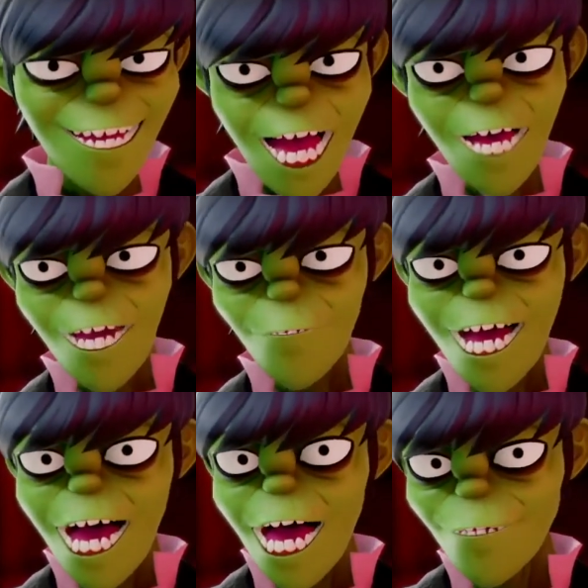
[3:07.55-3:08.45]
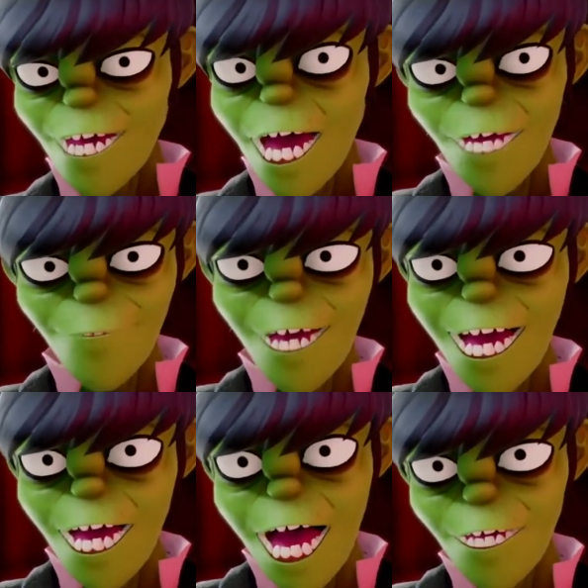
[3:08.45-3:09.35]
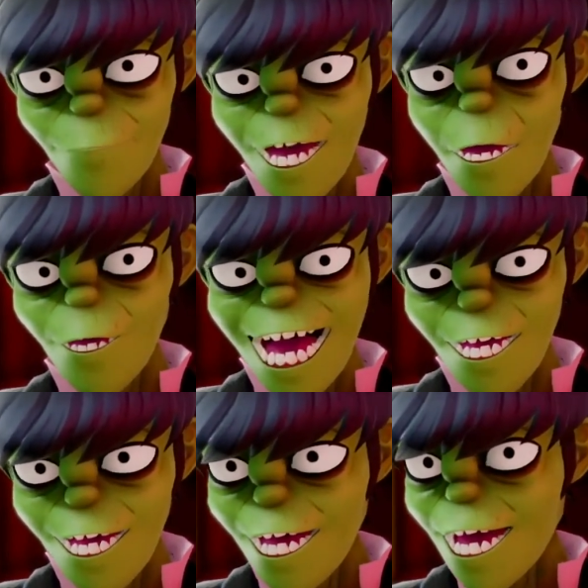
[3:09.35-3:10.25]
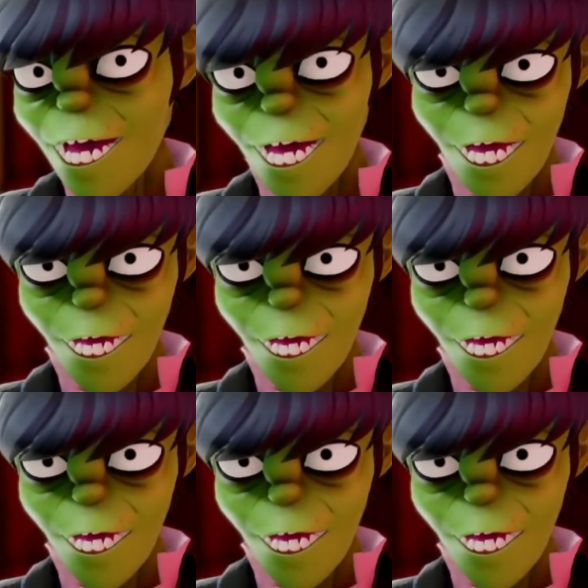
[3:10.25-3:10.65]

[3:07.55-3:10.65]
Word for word: Chance of a lifetime for the guy, to be honest. Yeah.